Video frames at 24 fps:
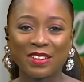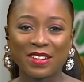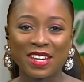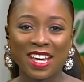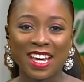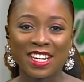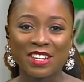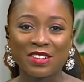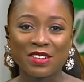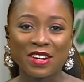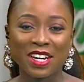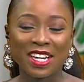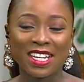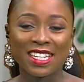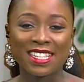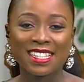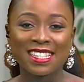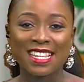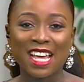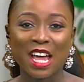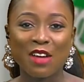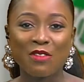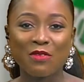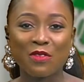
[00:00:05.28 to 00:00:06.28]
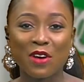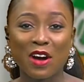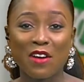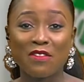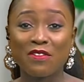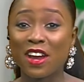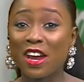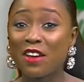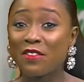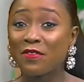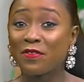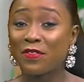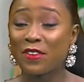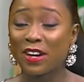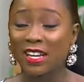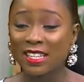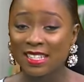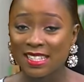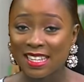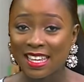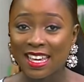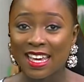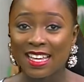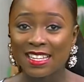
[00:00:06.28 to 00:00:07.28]
Nigeria. It's time for our very
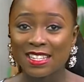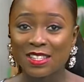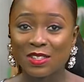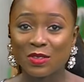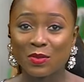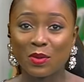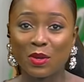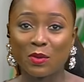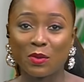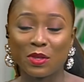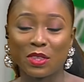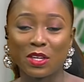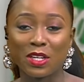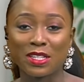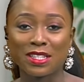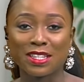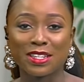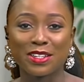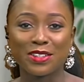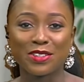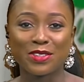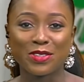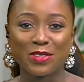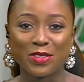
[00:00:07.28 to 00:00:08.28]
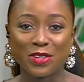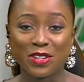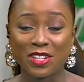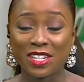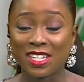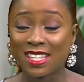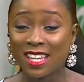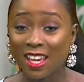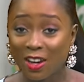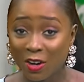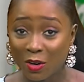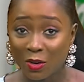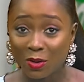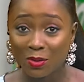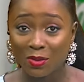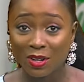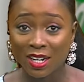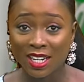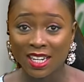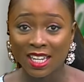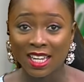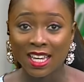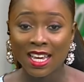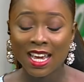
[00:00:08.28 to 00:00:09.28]
first guest to be with us in the studio. She's here
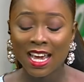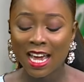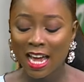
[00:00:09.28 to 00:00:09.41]
already.